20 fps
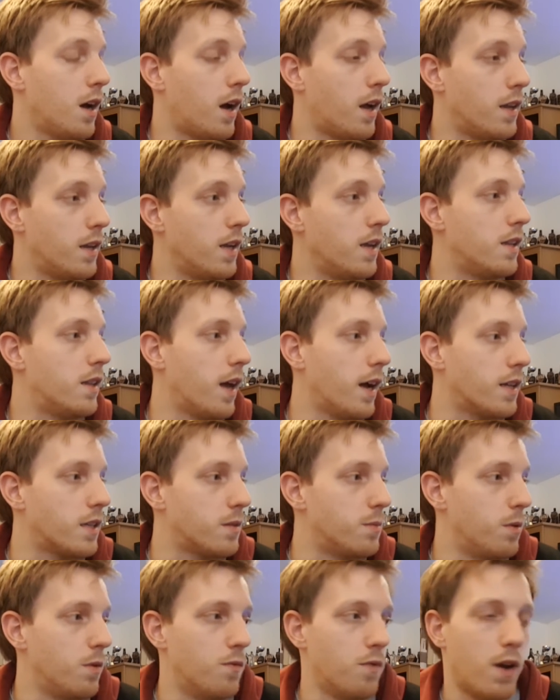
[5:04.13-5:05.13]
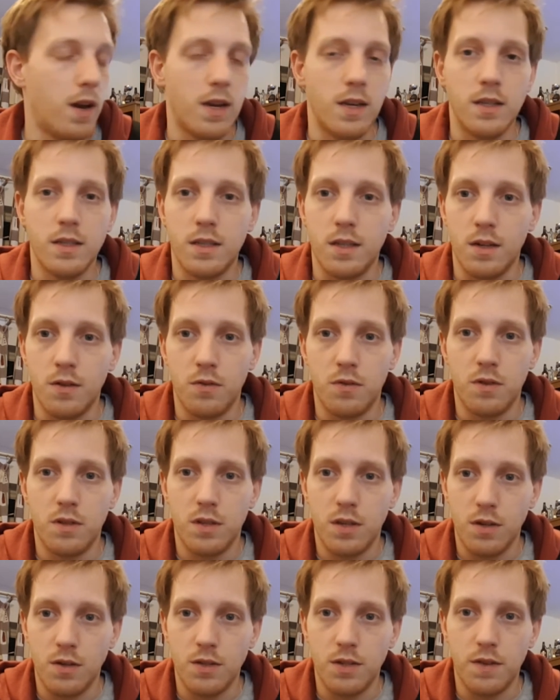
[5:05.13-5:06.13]
I need that to be raised in order
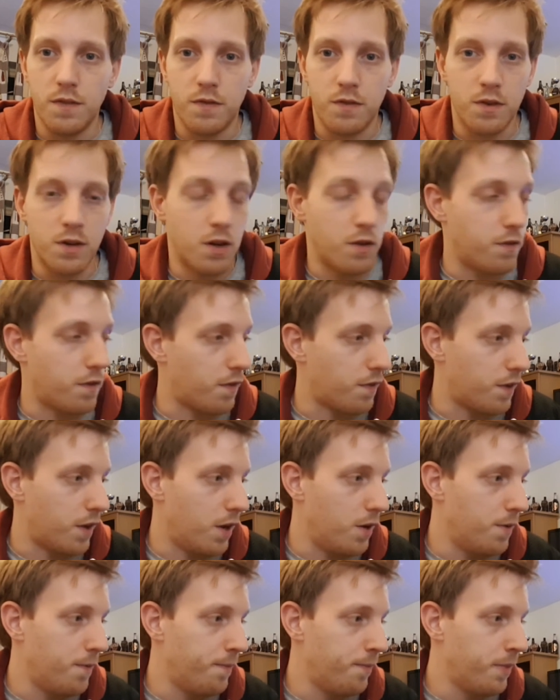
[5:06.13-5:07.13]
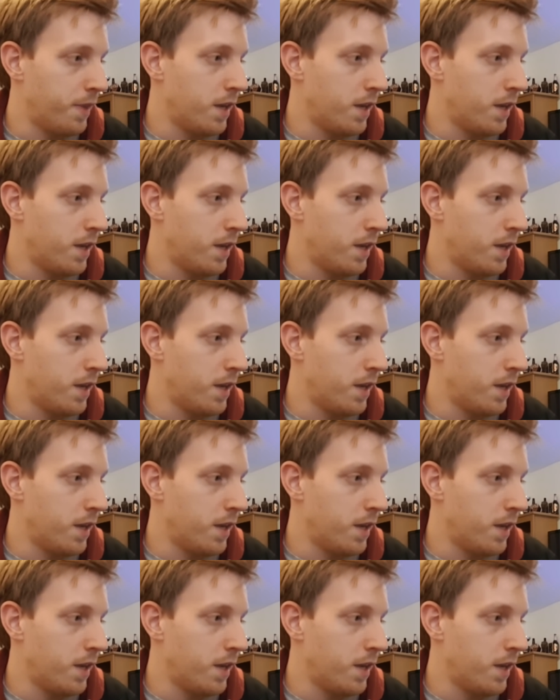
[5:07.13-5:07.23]
to use it for an overflow.